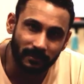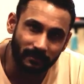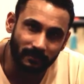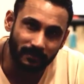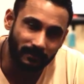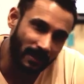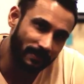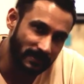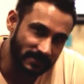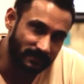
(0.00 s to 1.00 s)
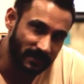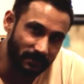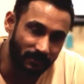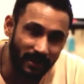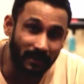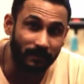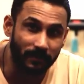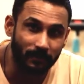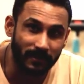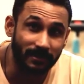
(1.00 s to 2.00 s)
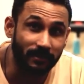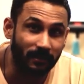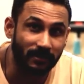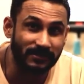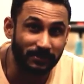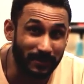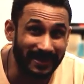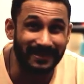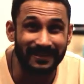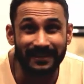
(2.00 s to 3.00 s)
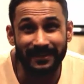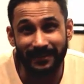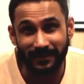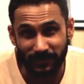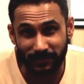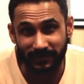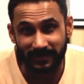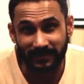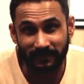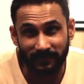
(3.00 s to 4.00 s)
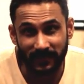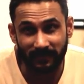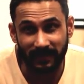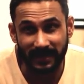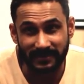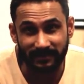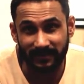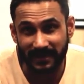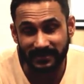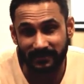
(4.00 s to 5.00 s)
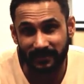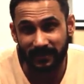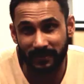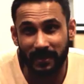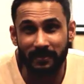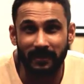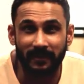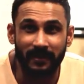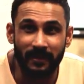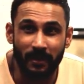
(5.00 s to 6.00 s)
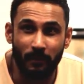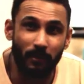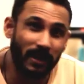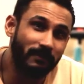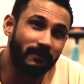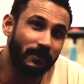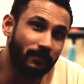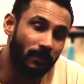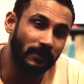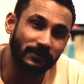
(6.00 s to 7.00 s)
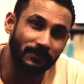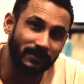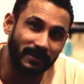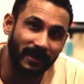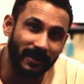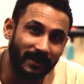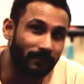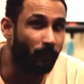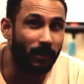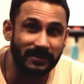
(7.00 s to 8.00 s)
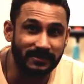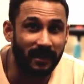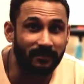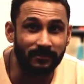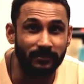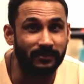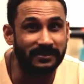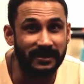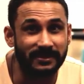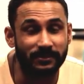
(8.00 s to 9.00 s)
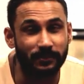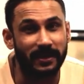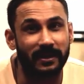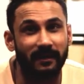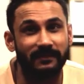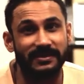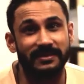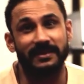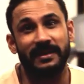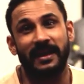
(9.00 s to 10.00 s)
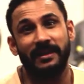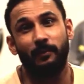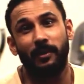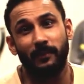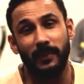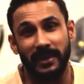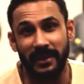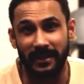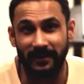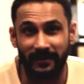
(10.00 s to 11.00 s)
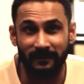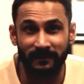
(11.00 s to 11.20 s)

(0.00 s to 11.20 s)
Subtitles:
You know, apple is really going to help you with your sweet tooth. You know, guys. Remember, whatever we do all through the day, it boils down to those 6 to 8 hours in the night what we eat.